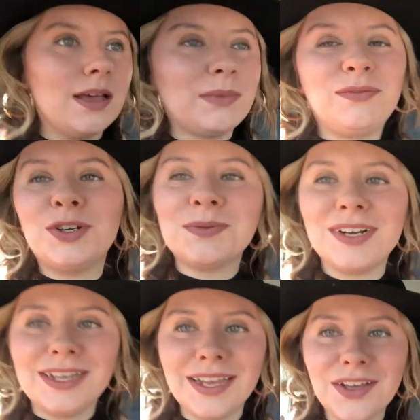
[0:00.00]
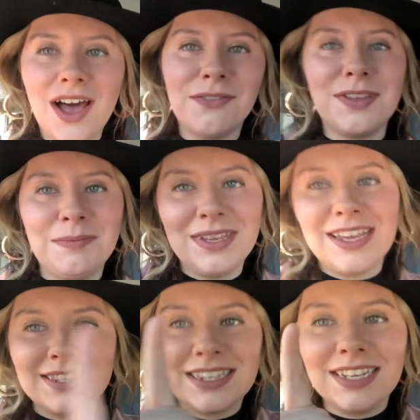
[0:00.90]
But first we're oh, gonna get coffee
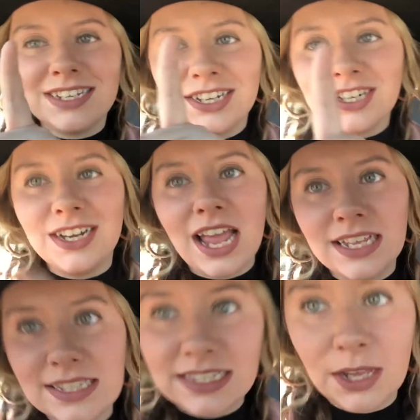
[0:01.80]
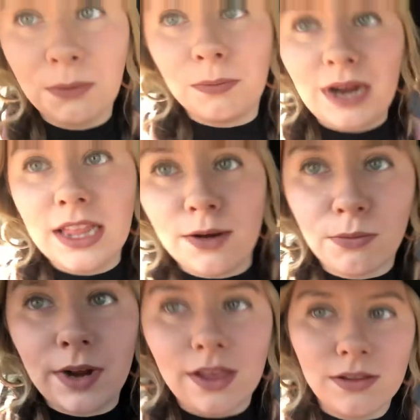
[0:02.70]
because the addiction is still really
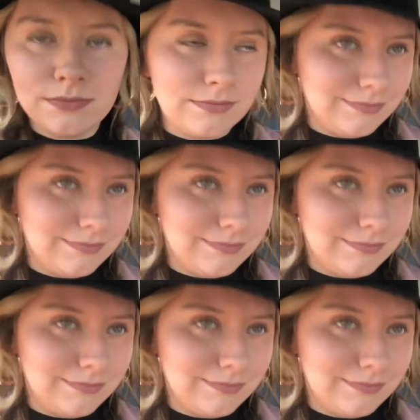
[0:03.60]
real.